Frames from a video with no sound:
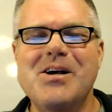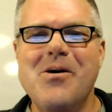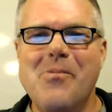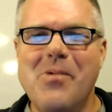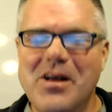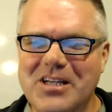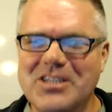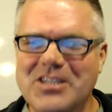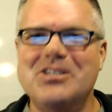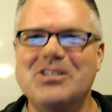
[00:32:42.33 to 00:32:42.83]

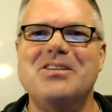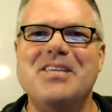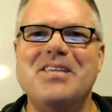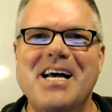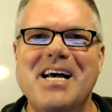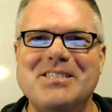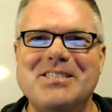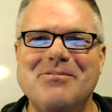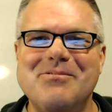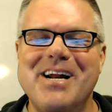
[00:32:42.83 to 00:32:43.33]
Well, in
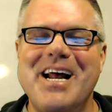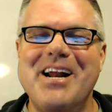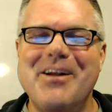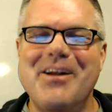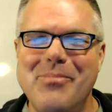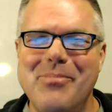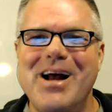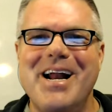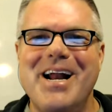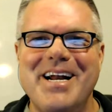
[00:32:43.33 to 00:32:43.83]
2001, I had a
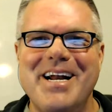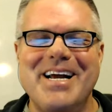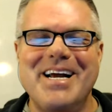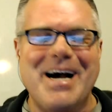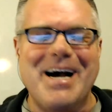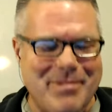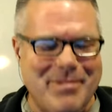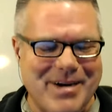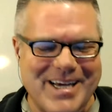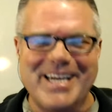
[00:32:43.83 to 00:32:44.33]
bright idea.
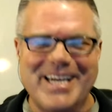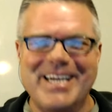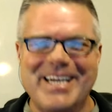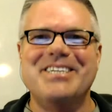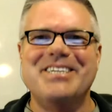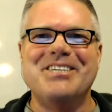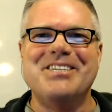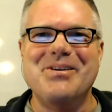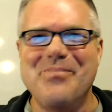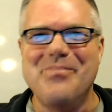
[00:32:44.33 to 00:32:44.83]
I'm going to get
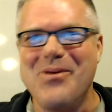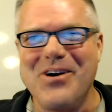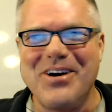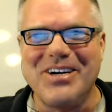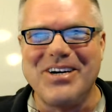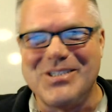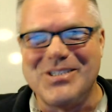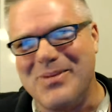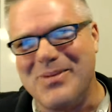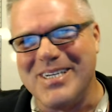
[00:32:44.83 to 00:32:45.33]
into the
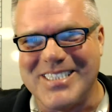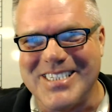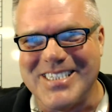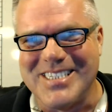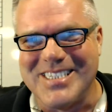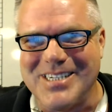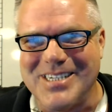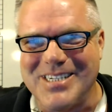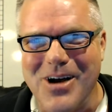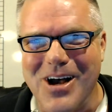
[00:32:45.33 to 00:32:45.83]
mortgage
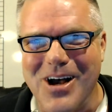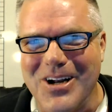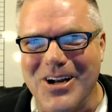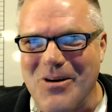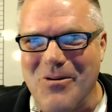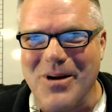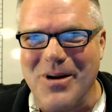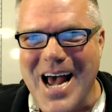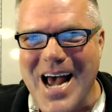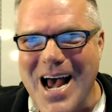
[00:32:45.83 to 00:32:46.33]
business, and we all
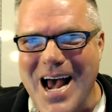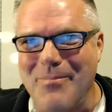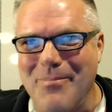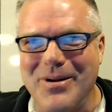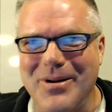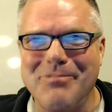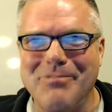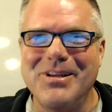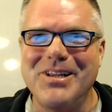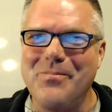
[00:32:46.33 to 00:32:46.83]
know what
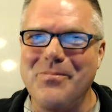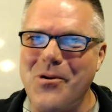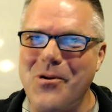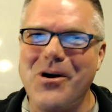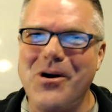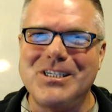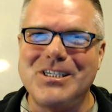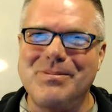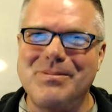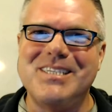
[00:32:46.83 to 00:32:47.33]
happened with the
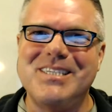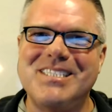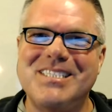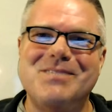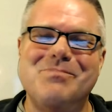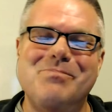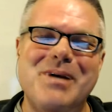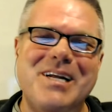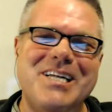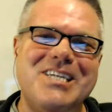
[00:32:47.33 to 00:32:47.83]
mortgage
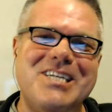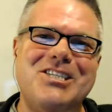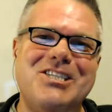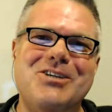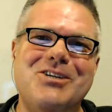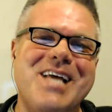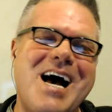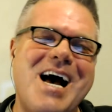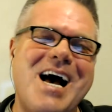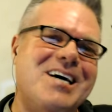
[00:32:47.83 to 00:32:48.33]
business
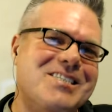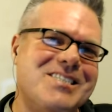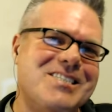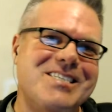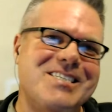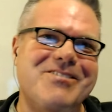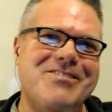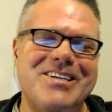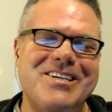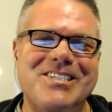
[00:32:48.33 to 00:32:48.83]

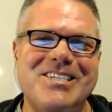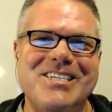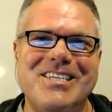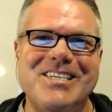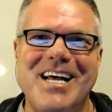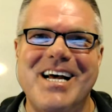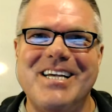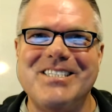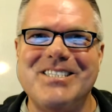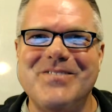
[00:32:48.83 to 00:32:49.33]
mid-2000, around
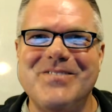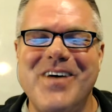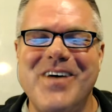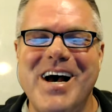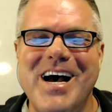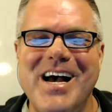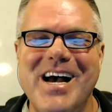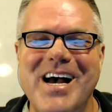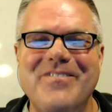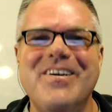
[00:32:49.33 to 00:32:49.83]

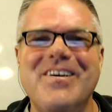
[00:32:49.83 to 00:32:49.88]
2005.